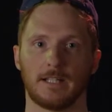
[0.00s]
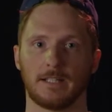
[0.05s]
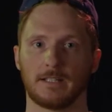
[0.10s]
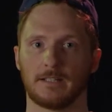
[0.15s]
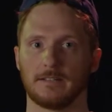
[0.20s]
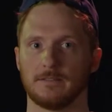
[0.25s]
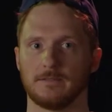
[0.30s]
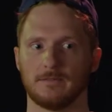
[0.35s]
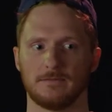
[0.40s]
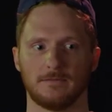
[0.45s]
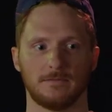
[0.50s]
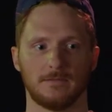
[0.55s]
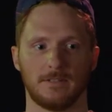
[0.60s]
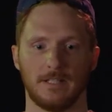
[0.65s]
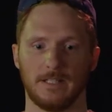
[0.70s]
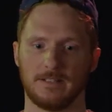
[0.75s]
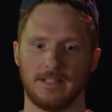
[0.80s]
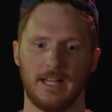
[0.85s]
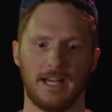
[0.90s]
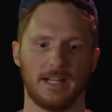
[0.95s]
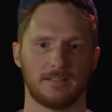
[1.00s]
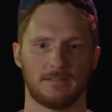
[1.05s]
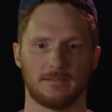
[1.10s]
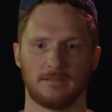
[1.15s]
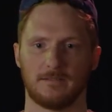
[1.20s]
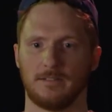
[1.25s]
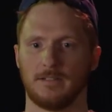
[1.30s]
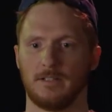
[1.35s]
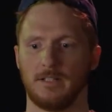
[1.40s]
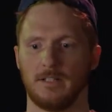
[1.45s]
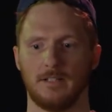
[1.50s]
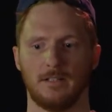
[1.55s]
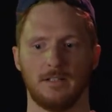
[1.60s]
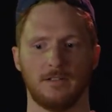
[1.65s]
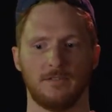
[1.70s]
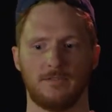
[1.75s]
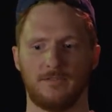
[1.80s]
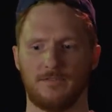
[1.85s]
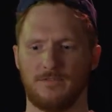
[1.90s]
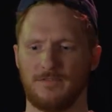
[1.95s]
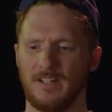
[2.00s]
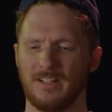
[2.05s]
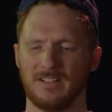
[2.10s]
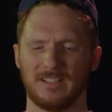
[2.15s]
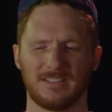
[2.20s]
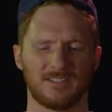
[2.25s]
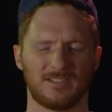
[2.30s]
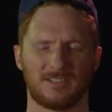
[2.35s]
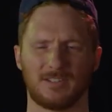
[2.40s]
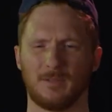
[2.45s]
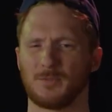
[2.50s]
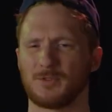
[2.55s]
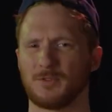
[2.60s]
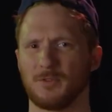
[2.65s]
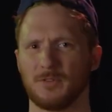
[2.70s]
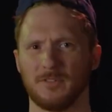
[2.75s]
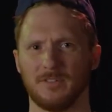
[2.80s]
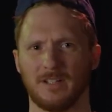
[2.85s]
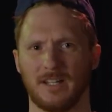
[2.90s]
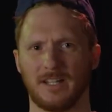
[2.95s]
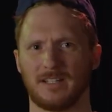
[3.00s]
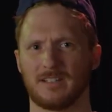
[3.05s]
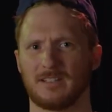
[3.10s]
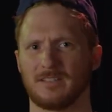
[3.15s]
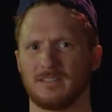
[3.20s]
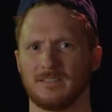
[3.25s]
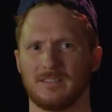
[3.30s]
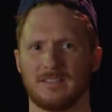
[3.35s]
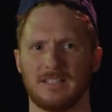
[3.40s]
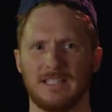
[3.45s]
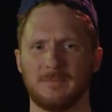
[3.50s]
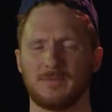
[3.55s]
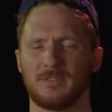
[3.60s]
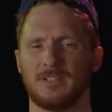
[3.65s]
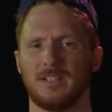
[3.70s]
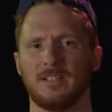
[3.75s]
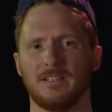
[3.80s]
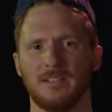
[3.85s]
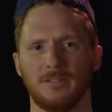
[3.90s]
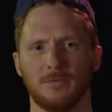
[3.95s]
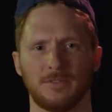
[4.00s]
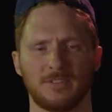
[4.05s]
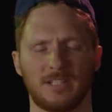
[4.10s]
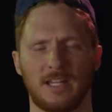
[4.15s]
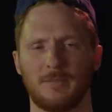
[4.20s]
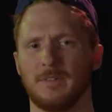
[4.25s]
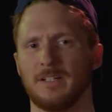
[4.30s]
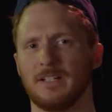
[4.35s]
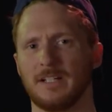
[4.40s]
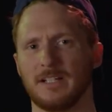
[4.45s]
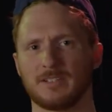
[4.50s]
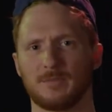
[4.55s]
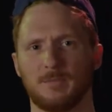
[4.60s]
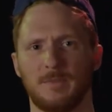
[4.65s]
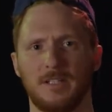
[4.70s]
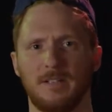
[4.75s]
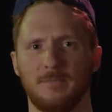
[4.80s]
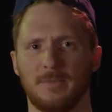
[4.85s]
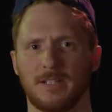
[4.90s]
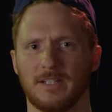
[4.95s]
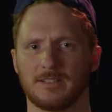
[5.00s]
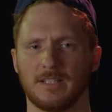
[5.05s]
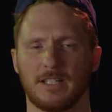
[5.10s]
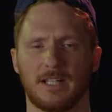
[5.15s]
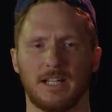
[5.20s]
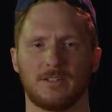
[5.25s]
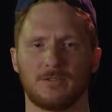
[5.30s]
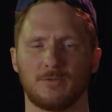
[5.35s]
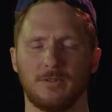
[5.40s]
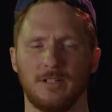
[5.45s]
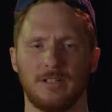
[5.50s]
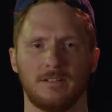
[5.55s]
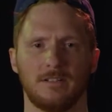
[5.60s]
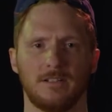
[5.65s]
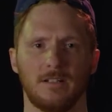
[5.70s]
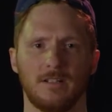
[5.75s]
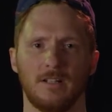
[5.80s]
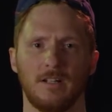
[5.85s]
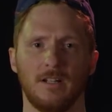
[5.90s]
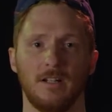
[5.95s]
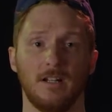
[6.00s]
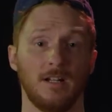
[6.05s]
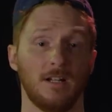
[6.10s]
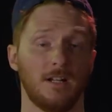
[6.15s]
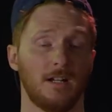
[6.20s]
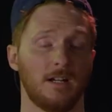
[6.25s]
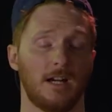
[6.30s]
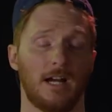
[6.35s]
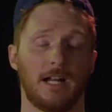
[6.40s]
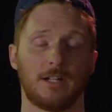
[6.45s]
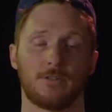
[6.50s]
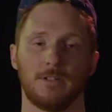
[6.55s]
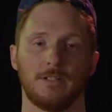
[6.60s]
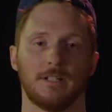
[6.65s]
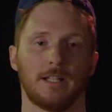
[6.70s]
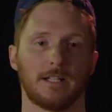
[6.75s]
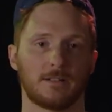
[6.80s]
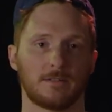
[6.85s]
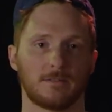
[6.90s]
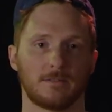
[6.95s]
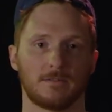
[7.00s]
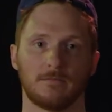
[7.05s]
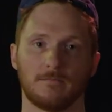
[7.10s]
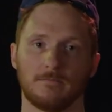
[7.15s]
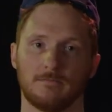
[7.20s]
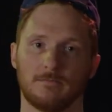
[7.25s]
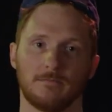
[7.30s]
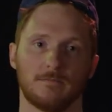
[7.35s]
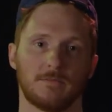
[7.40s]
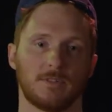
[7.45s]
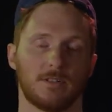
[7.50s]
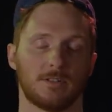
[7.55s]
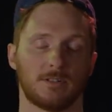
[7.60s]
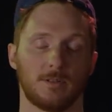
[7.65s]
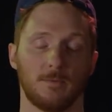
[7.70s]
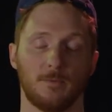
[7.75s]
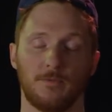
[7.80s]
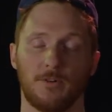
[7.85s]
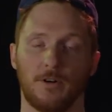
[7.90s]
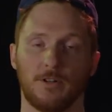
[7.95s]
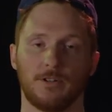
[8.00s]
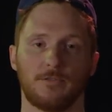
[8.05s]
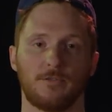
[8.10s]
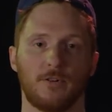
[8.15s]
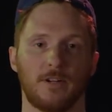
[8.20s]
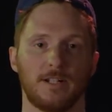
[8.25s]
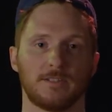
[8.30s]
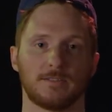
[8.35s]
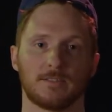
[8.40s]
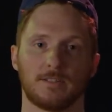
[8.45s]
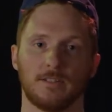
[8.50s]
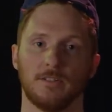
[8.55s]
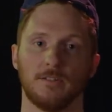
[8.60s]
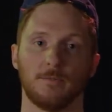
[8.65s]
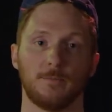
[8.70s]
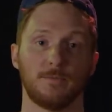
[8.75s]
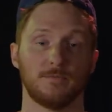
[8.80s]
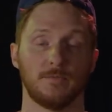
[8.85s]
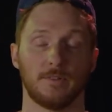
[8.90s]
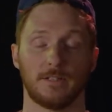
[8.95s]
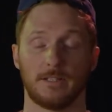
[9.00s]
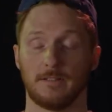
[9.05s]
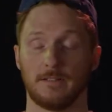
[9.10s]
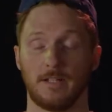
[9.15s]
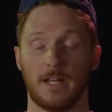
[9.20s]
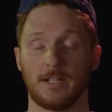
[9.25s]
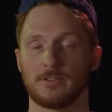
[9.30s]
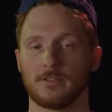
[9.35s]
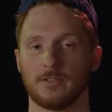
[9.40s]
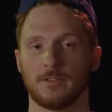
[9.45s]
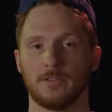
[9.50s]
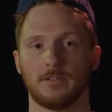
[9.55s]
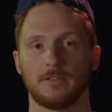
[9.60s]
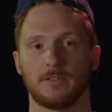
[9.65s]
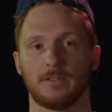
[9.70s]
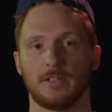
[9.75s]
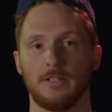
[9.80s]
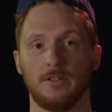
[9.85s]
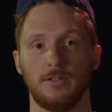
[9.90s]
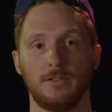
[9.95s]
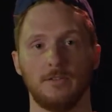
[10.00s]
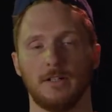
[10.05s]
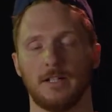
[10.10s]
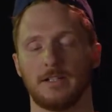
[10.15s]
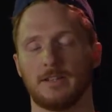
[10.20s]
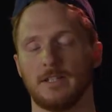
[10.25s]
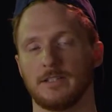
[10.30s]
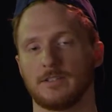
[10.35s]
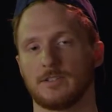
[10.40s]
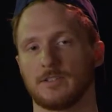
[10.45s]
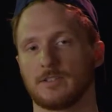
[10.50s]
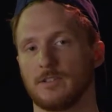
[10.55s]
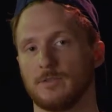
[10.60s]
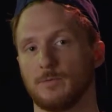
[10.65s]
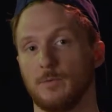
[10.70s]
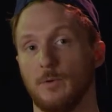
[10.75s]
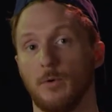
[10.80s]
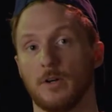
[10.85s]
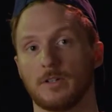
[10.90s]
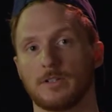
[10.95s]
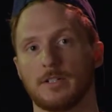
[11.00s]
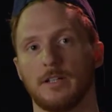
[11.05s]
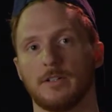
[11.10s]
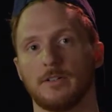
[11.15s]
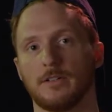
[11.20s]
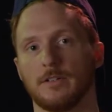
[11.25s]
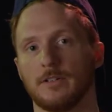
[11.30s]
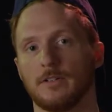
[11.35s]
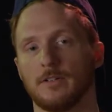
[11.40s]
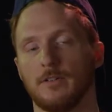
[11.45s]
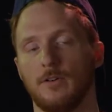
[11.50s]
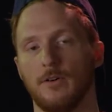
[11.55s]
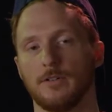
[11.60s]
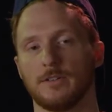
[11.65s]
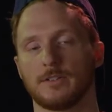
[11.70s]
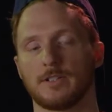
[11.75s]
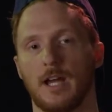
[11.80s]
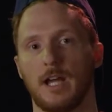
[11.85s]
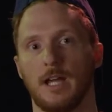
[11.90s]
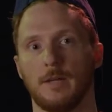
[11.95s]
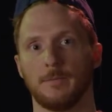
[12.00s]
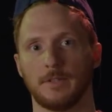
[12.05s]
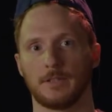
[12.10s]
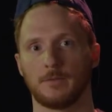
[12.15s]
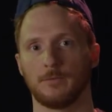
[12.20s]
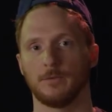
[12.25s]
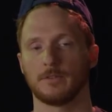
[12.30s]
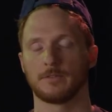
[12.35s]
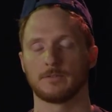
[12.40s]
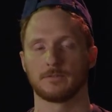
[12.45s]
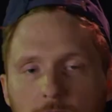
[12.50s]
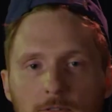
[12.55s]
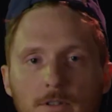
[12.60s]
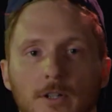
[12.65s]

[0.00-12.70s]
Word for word: like that that fell into some sort of like deep-seated resentment against me because like I treat, I treat like some of our other friends a little bit nicer than you. I think it's just because we work together all the time. Like we're